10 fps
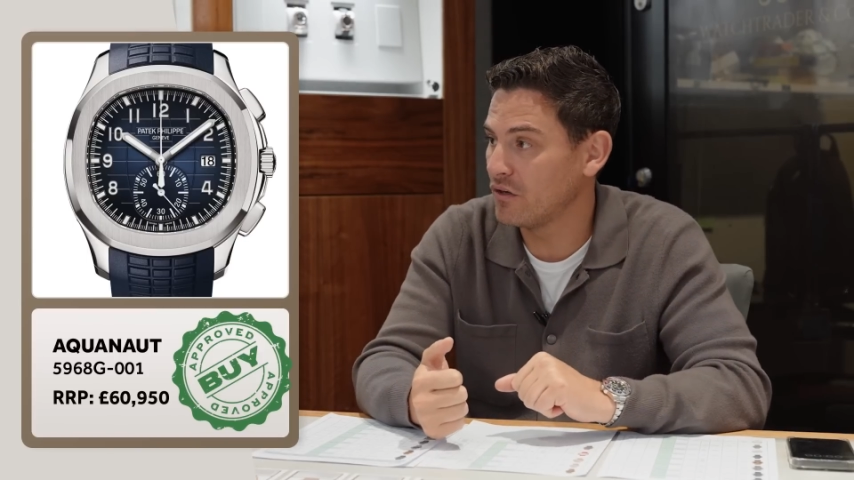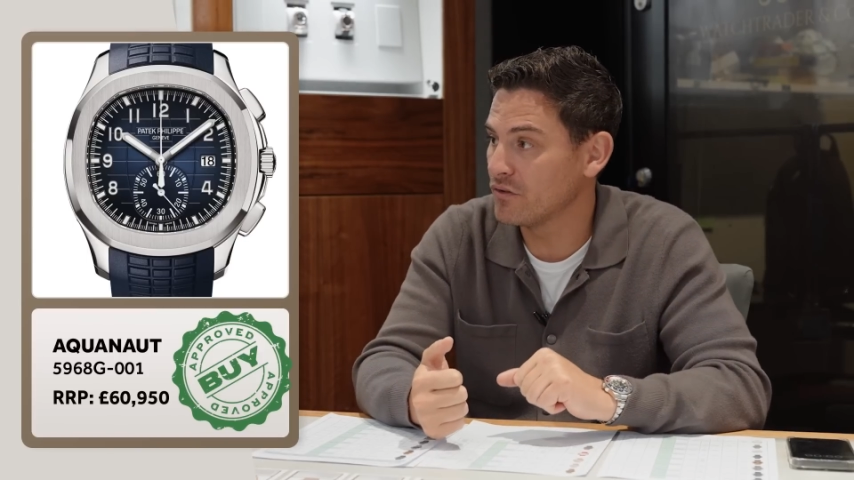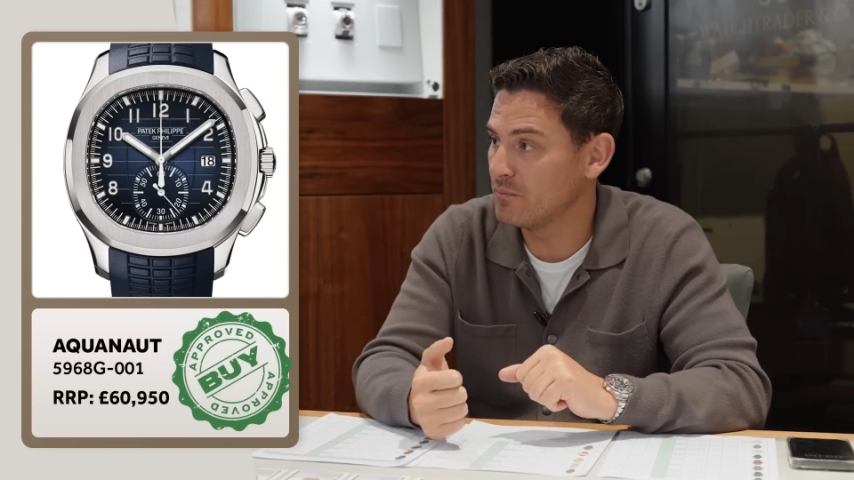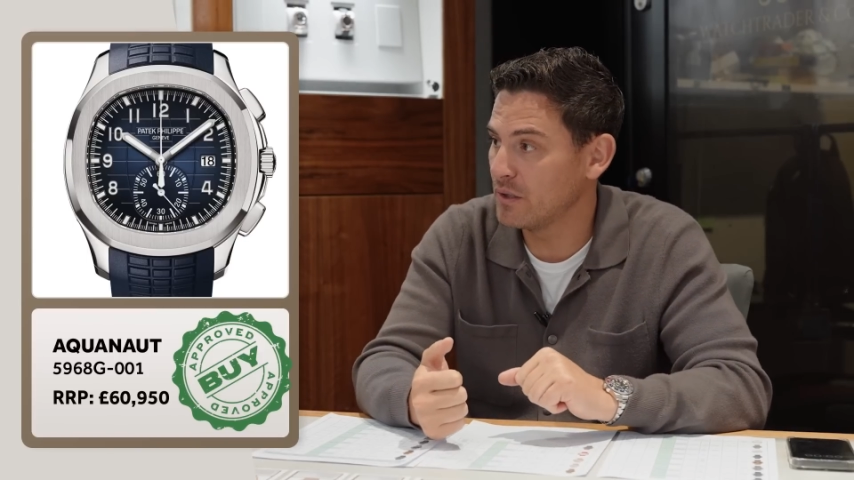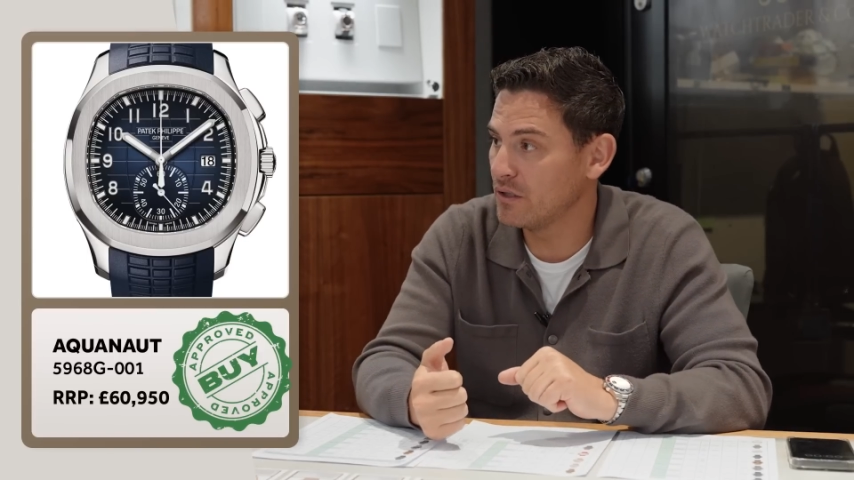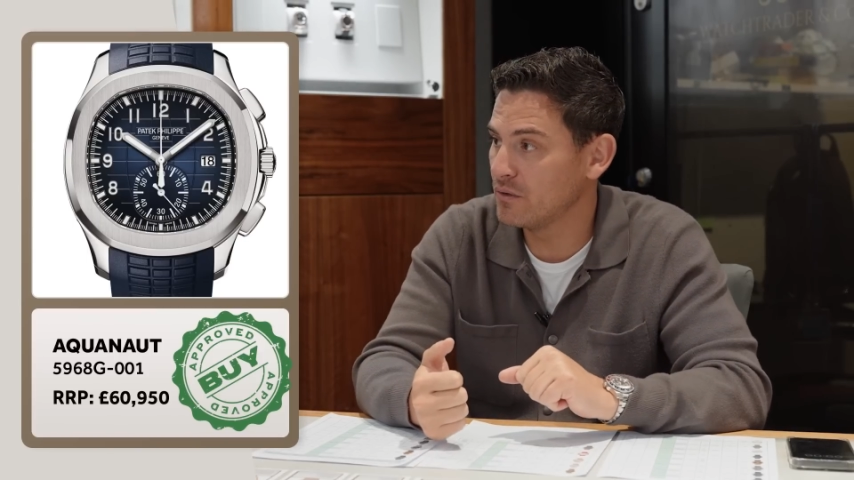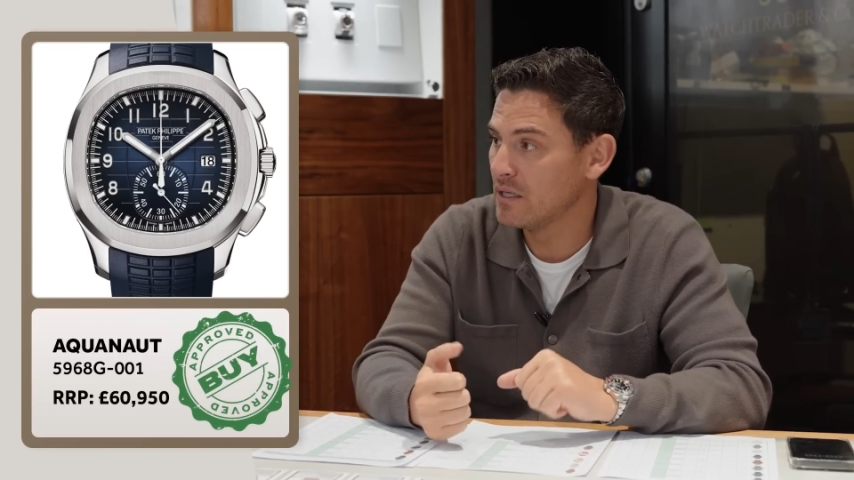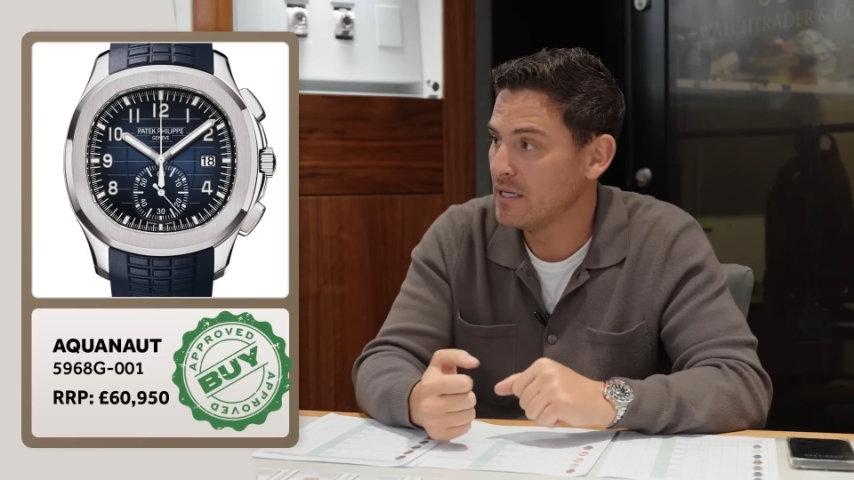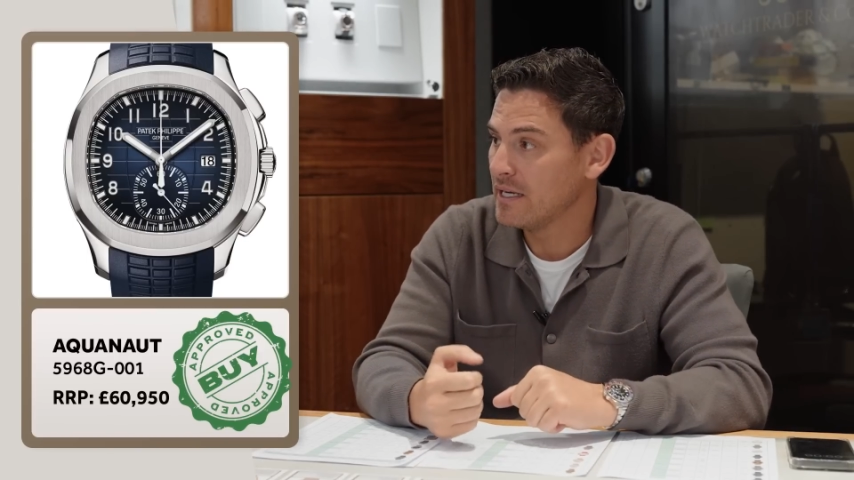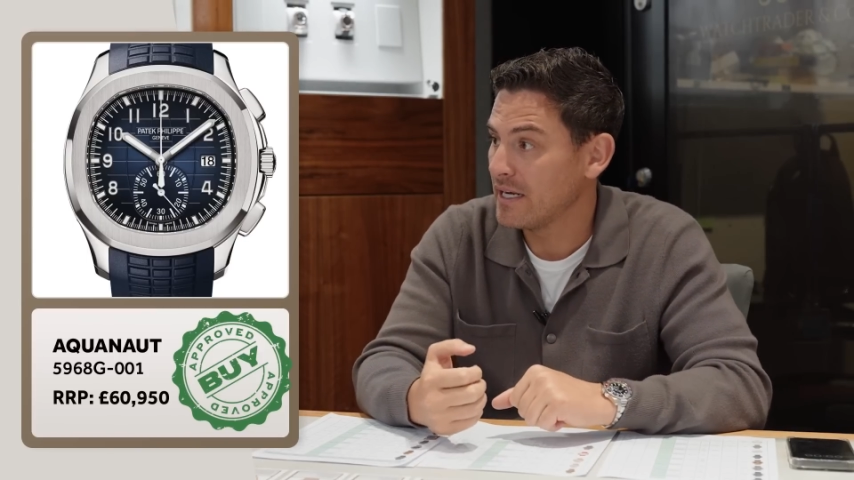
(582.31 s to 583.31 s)
on the blue
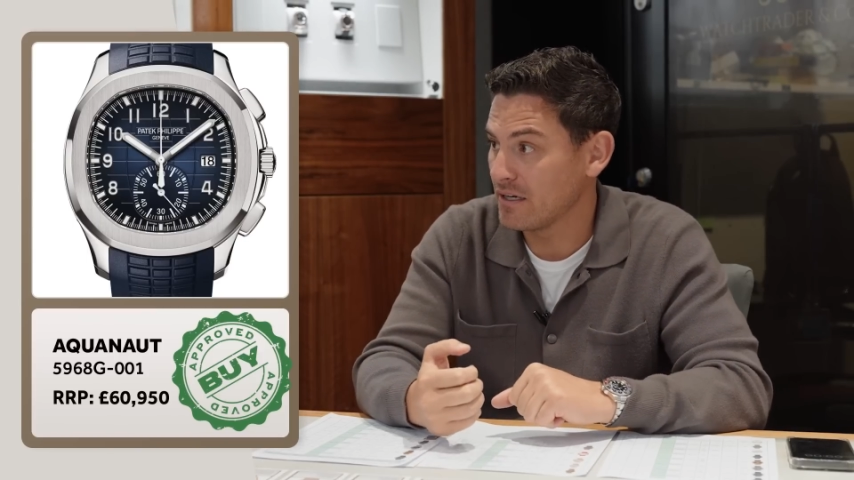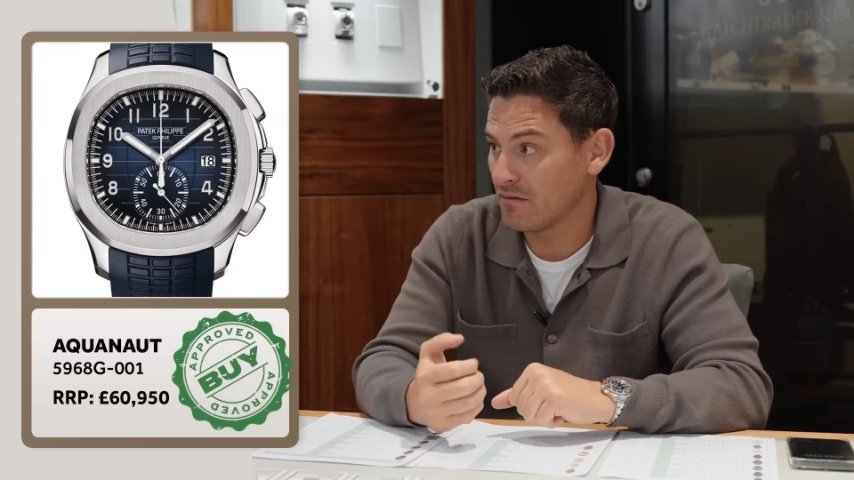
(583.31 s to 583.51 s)
and